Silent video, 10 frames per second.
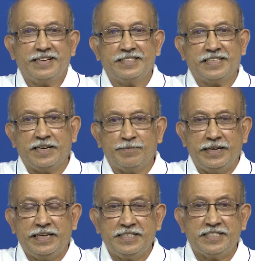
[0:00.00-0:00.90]
start
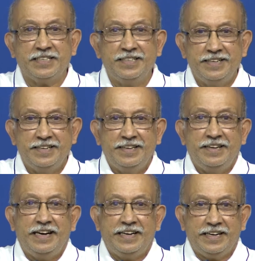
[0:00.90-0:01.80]
my test
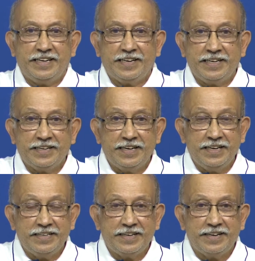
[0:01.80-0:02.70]
and I try to
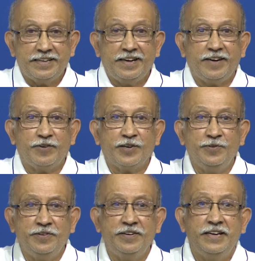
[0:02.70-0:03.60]
learn how
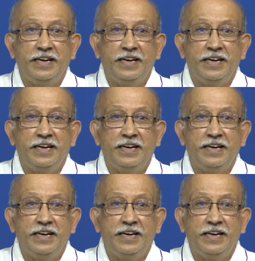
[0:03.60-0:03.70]
to